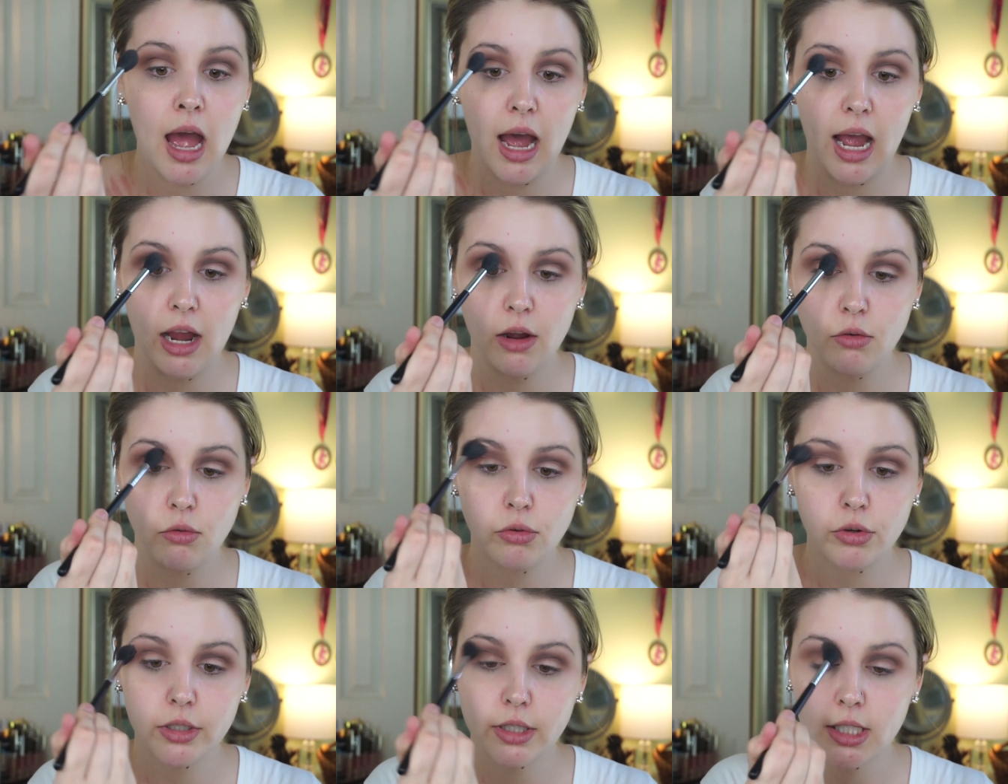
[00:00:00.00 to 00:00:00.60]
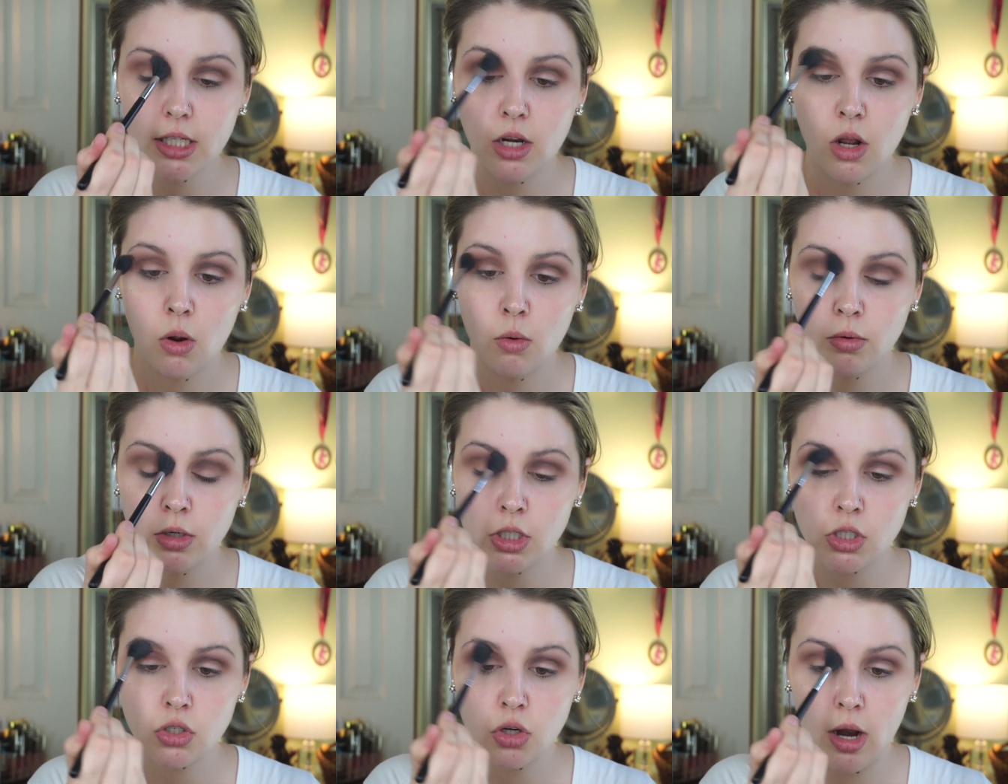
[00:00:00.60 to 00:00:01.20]
I really don't
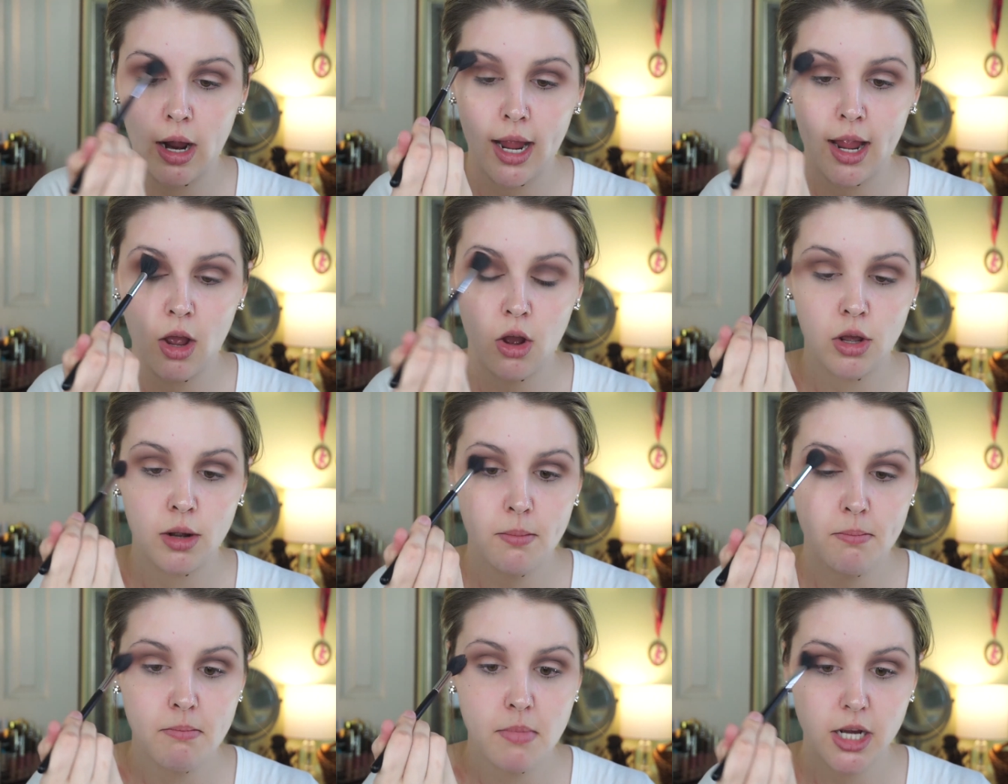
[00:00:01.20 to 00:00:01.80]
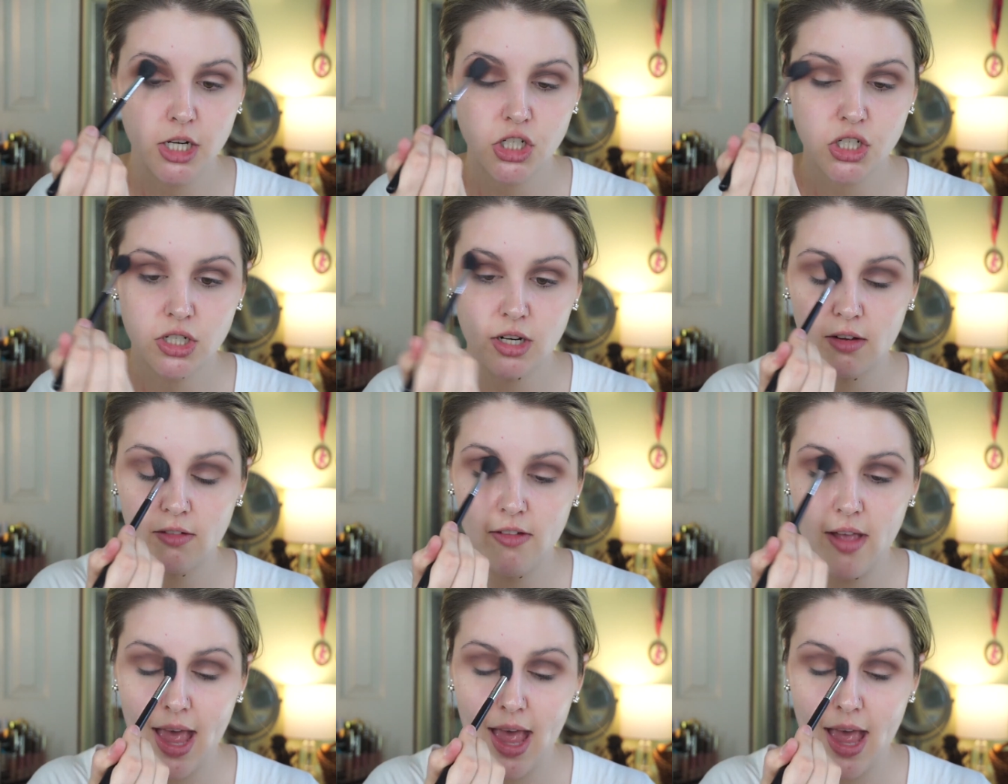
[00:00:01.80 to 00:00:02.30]
want to try on much of